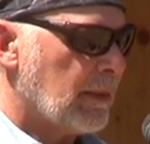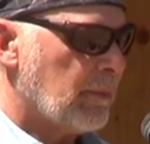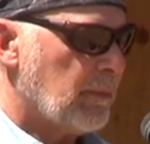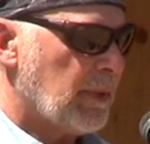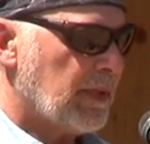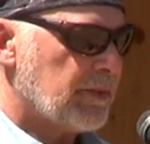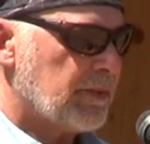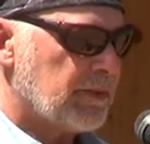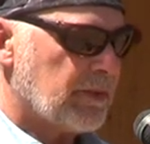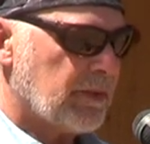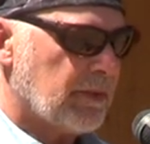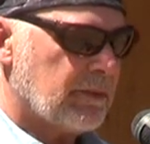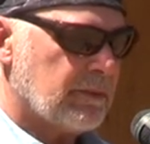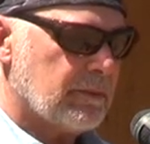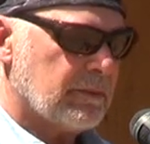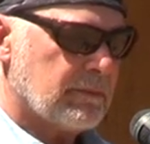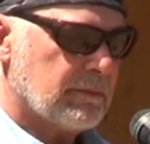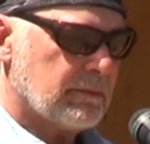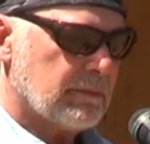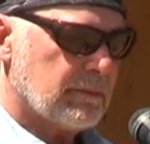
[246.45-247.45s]
The man said,
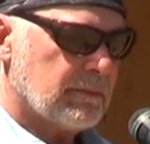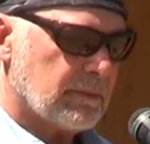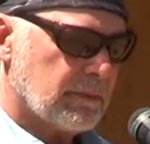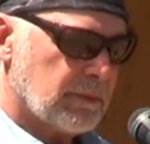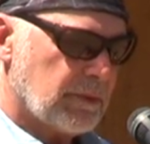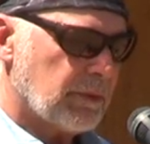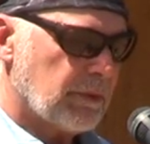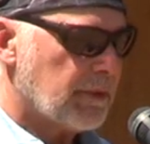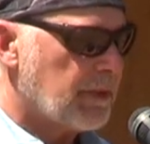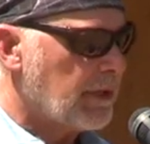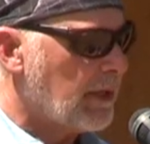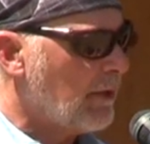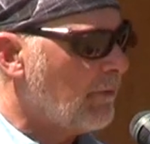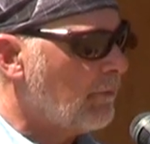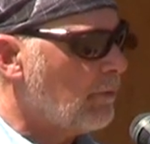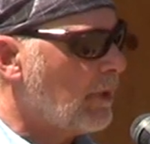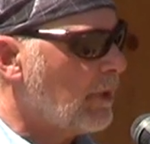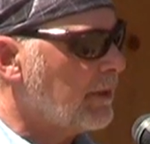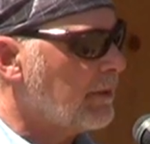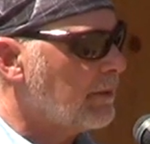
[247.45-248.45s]
"You can
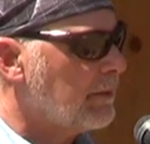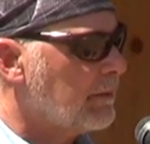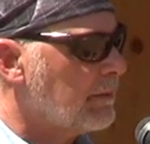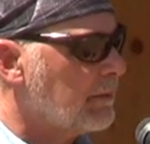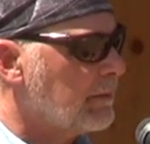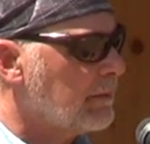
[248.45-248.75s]
have one."